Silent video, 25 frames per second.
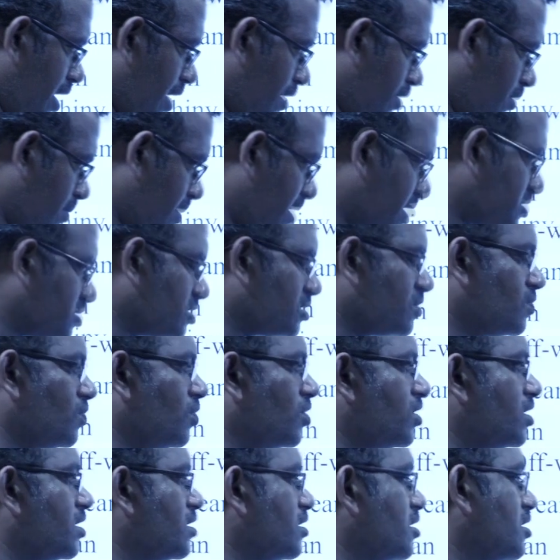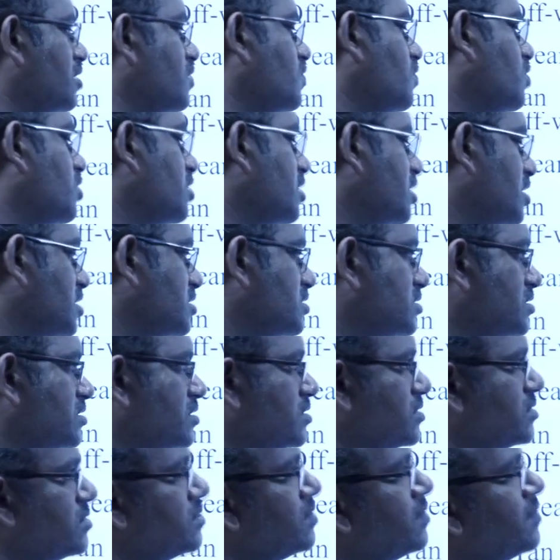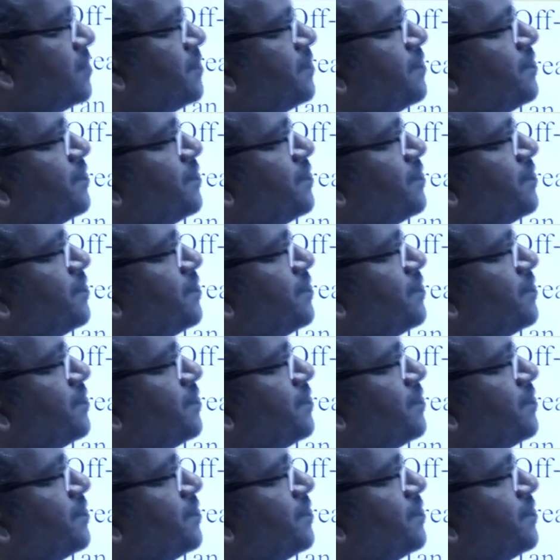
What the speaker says: aromatic odor and odorless.